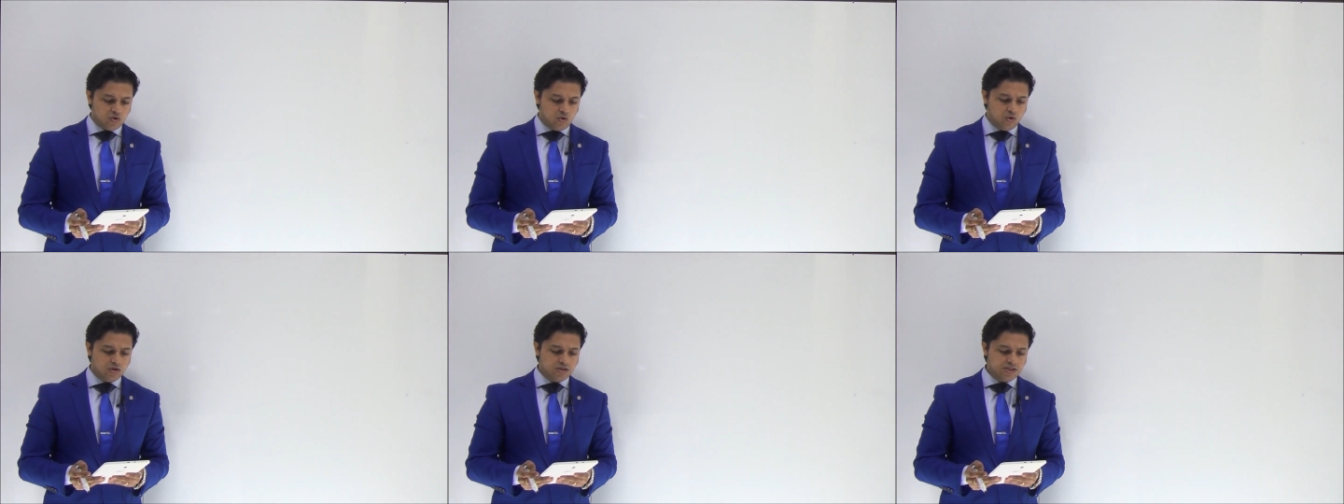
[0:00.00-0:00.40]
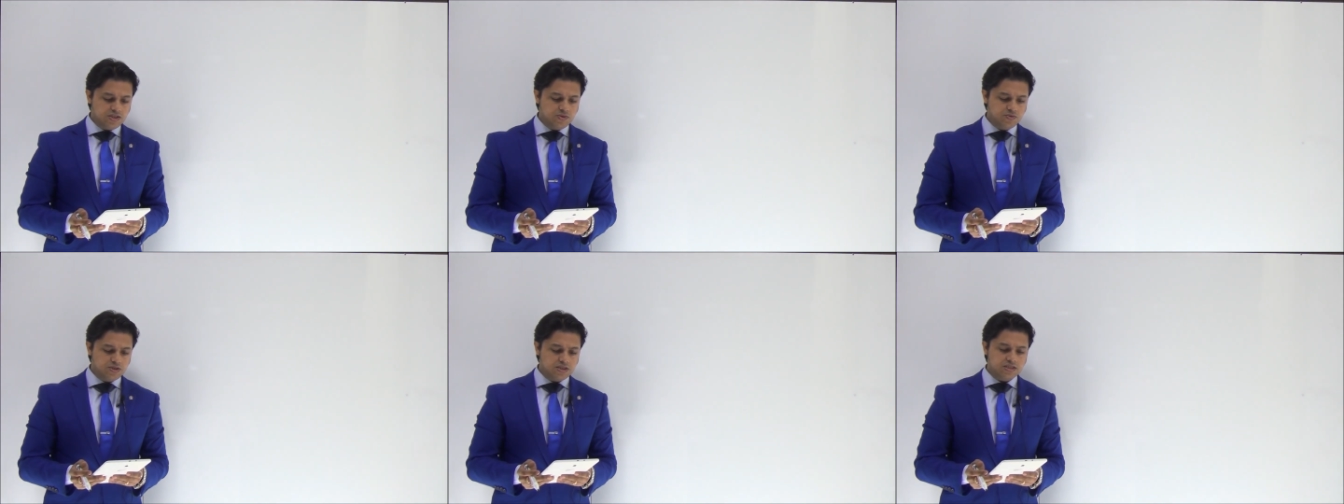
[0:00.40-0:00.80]

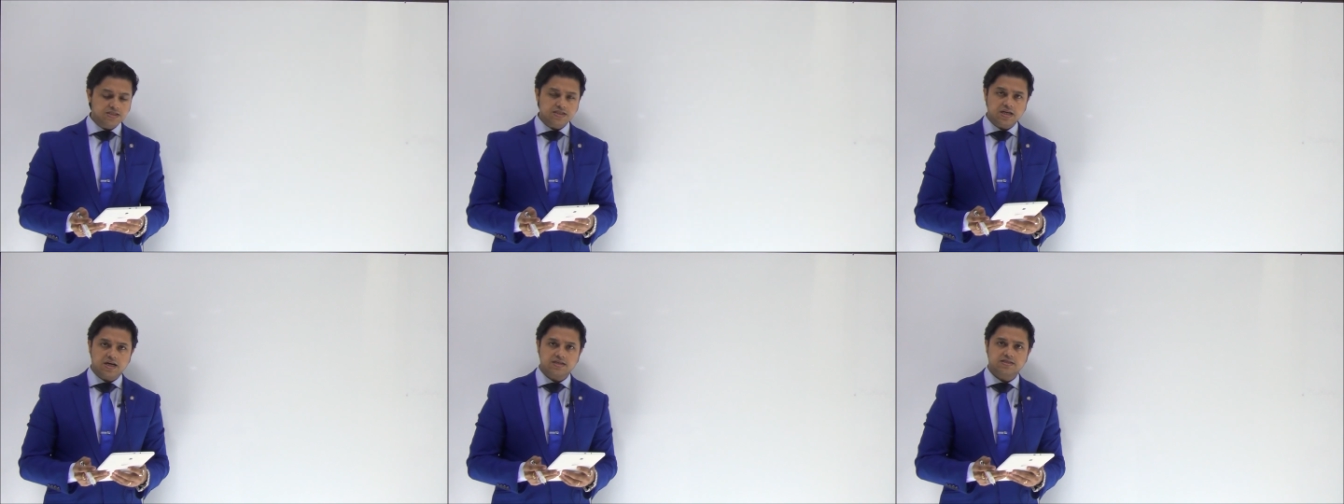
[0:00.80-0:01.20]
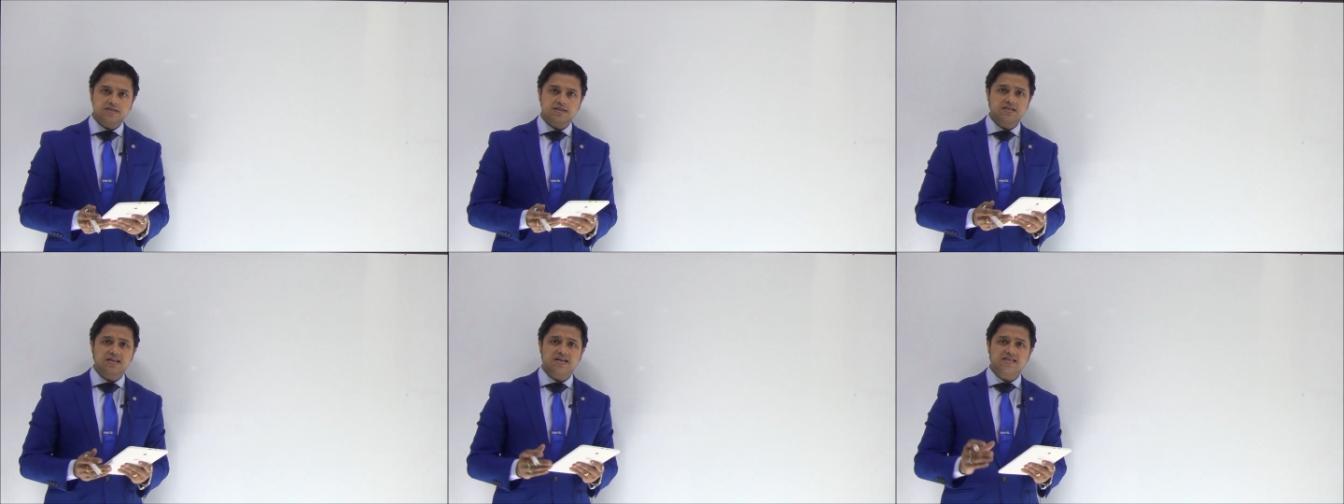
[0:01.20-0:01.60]
Already we discussed
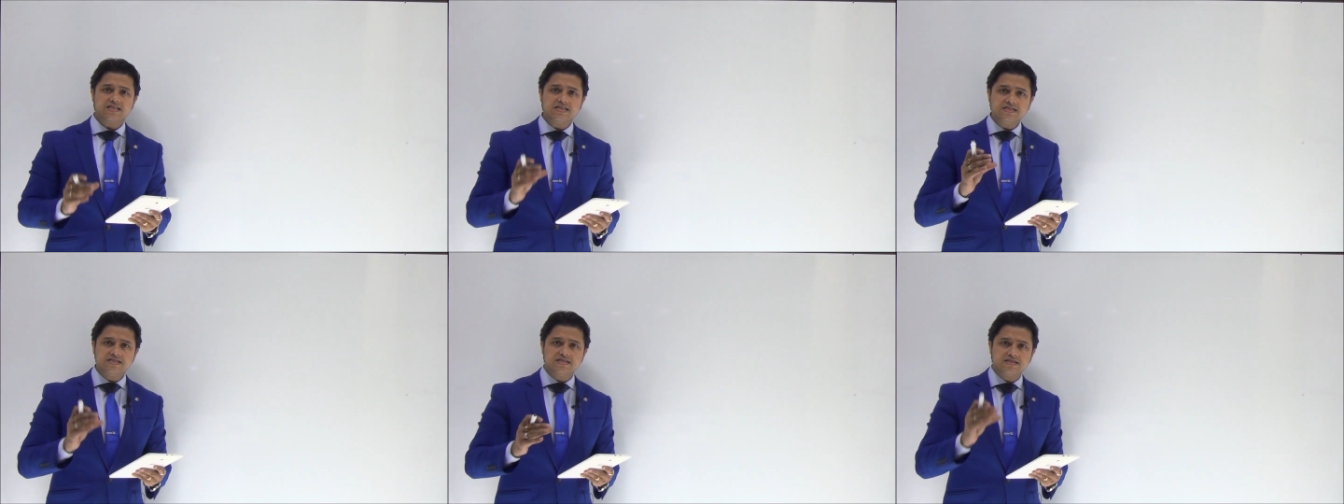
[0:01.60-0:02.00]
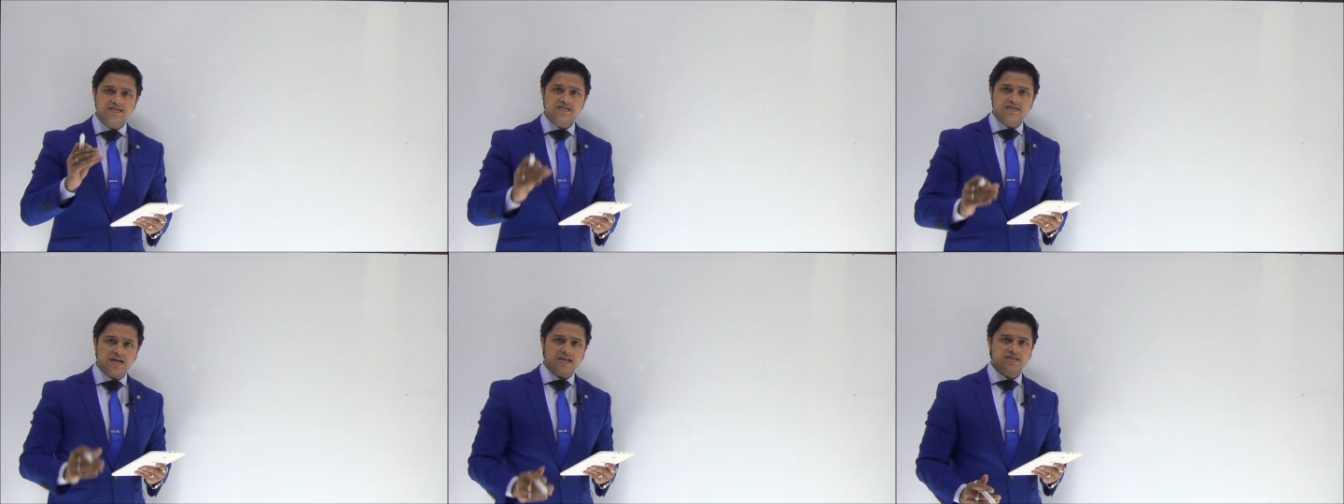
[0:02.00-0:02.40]
in the
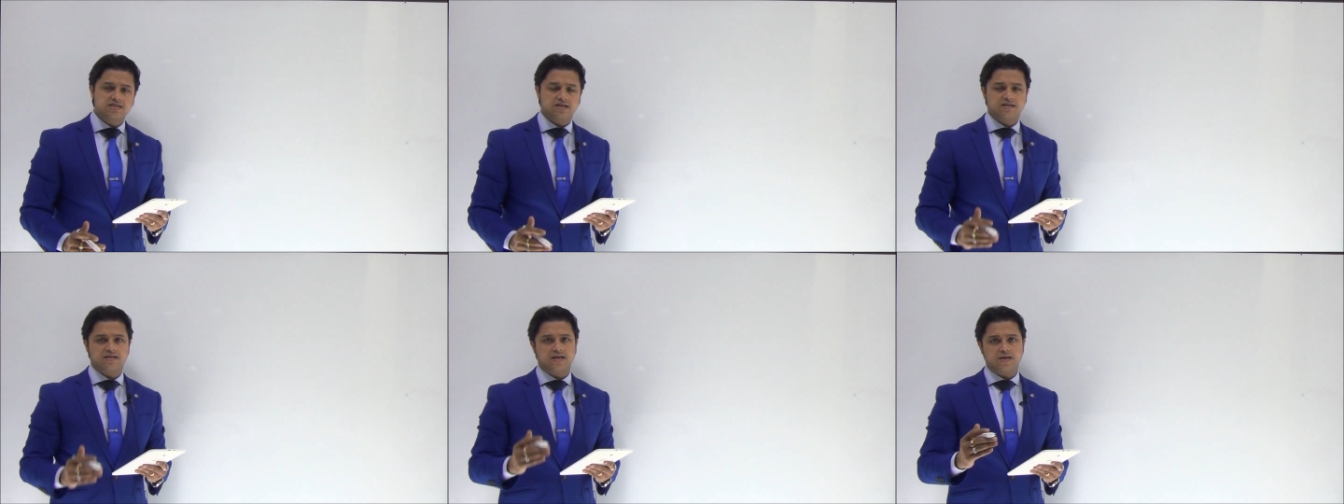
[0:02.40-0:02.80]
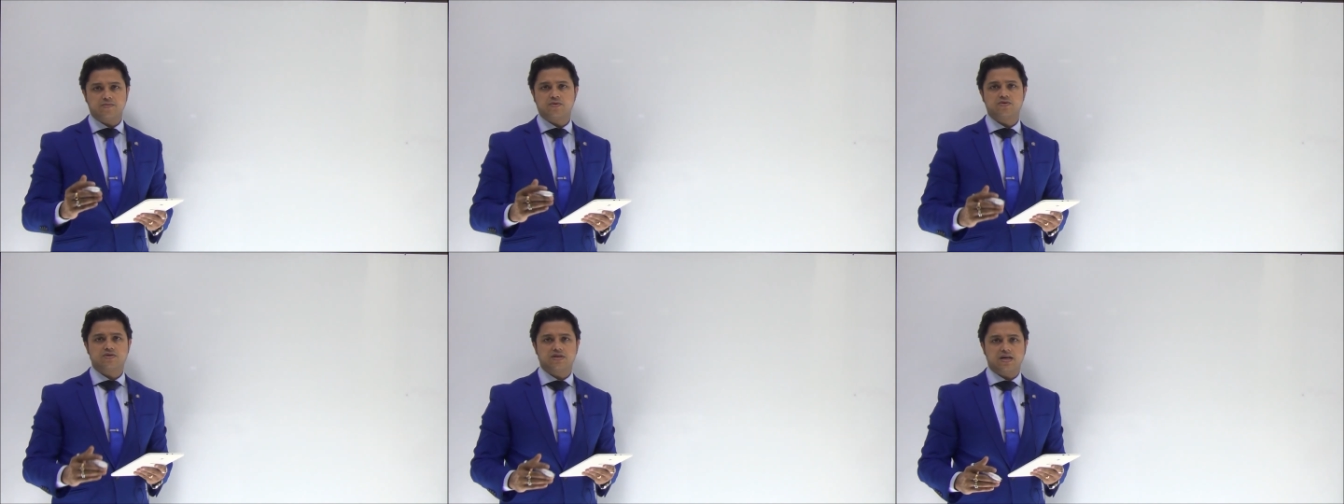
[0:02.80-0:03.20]
ECG section
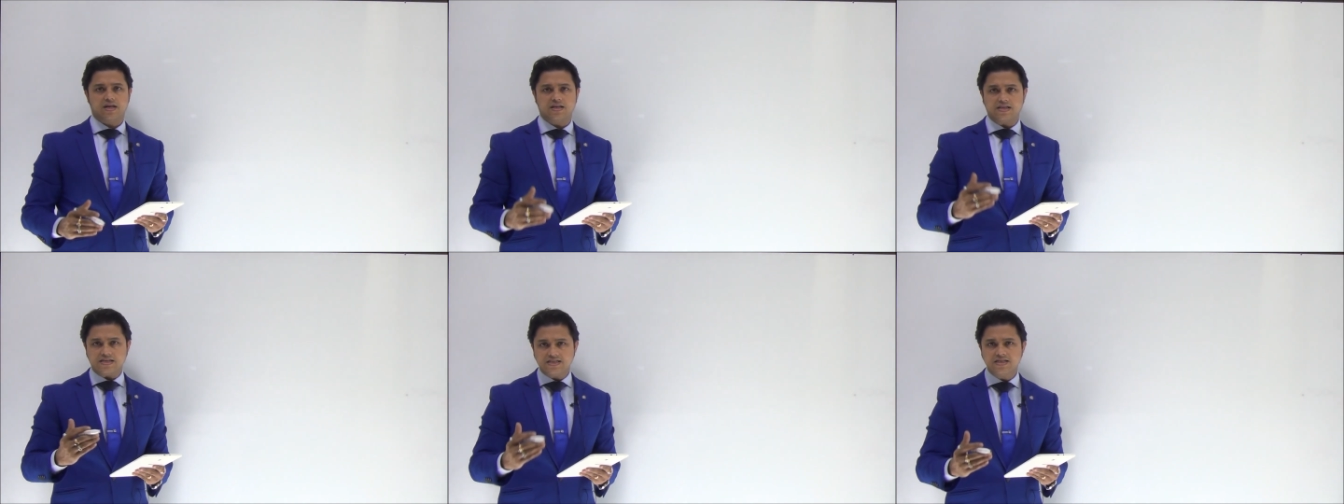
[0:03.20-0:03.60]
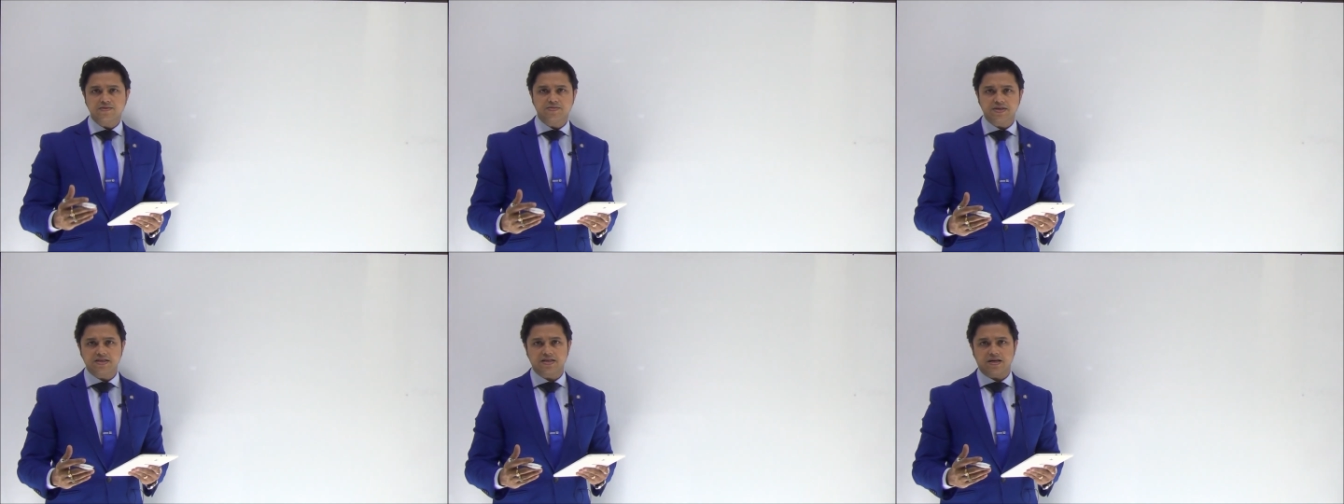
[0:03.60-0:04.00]
about a little
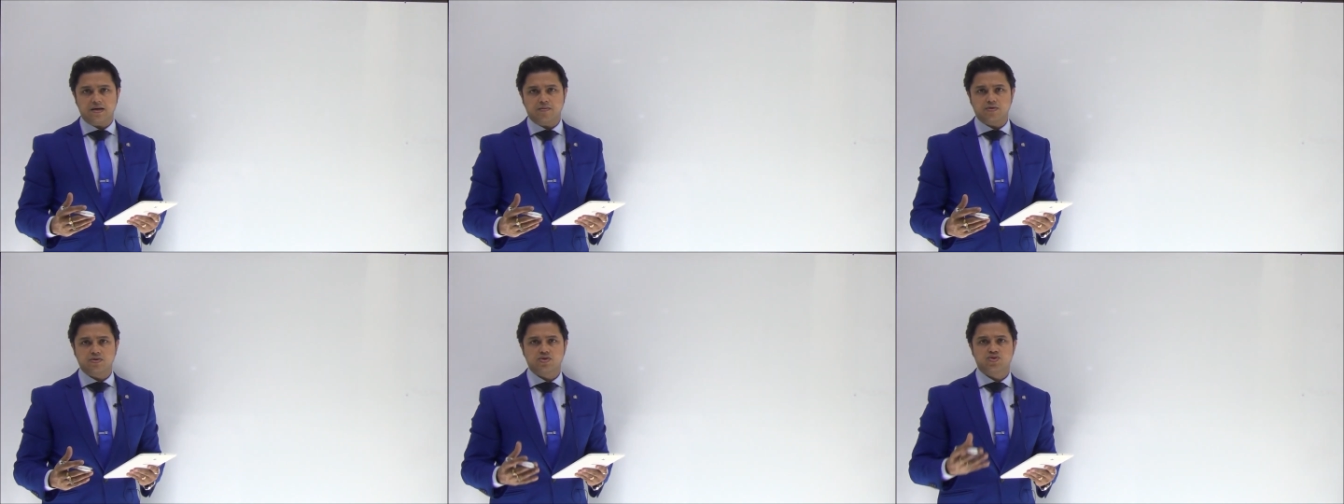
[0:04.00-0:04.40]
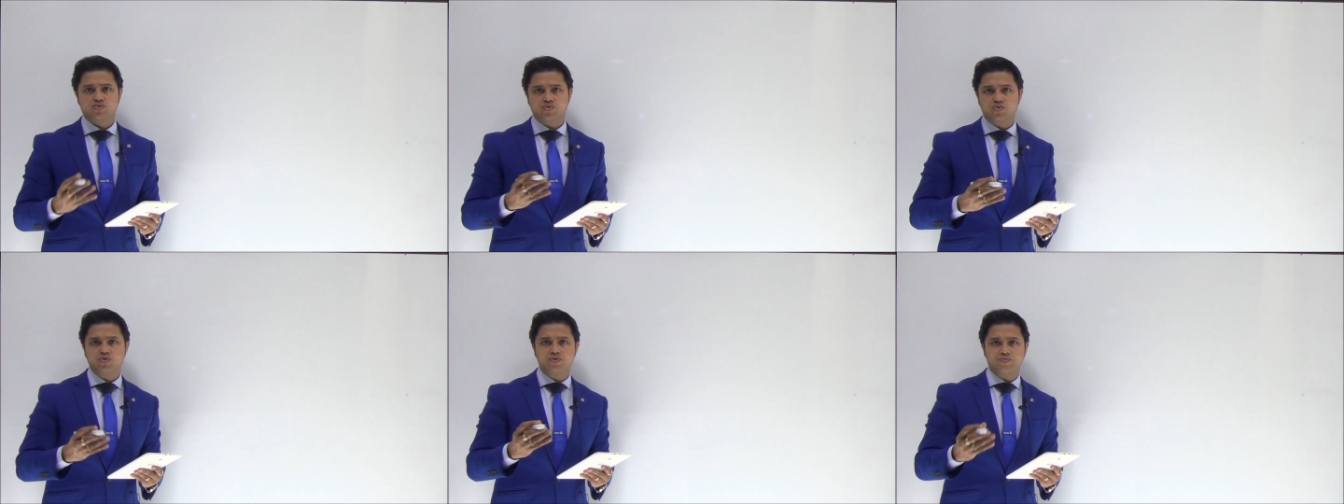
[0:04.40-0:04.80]
bit about the
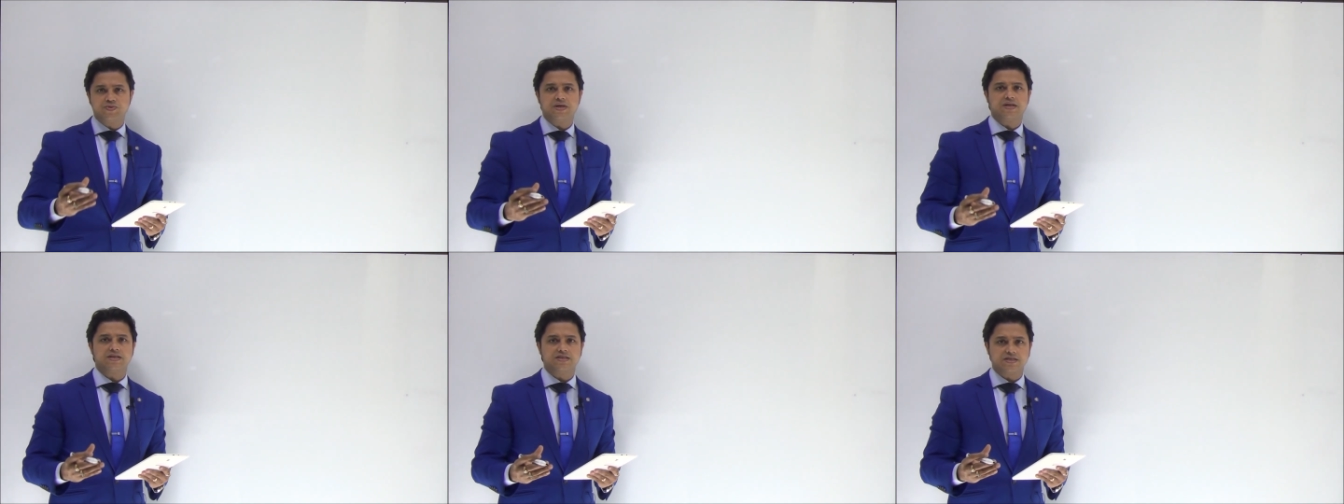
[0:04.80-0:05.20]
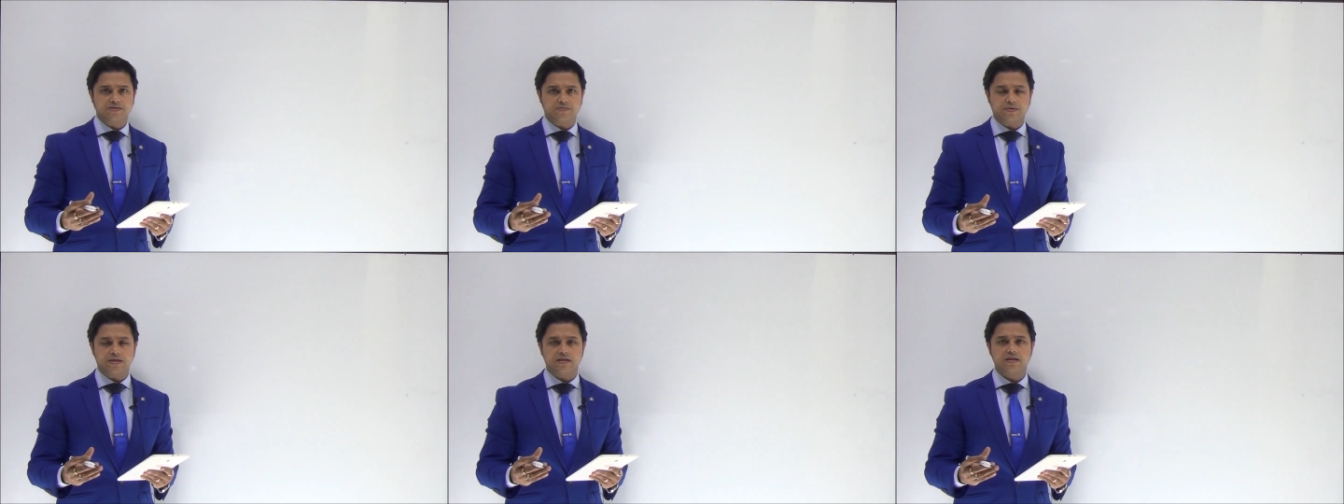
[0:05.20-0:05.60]
short PR
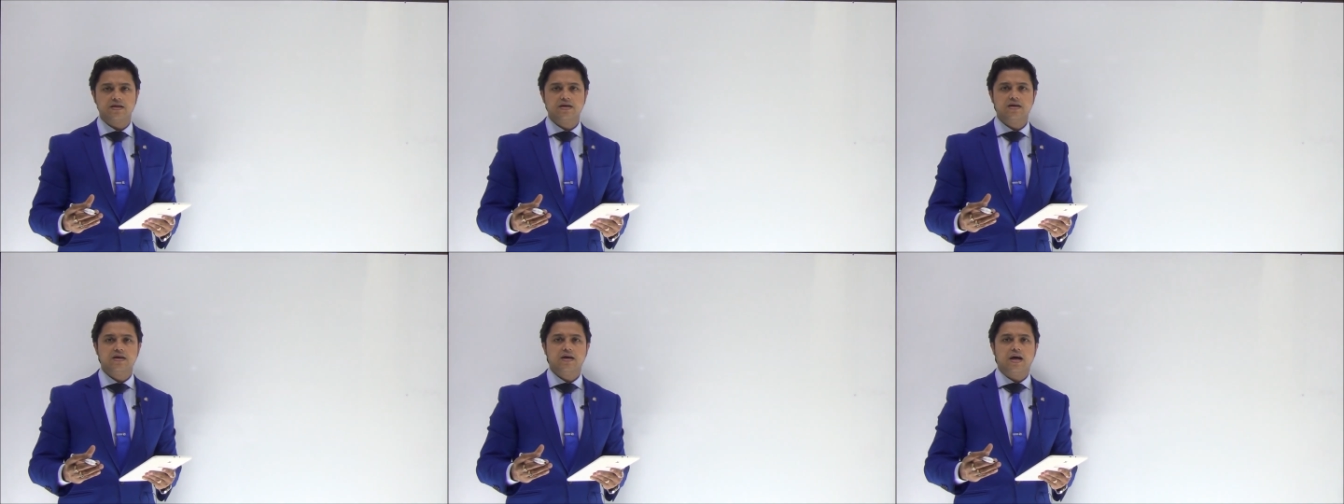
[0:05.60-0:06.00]
interval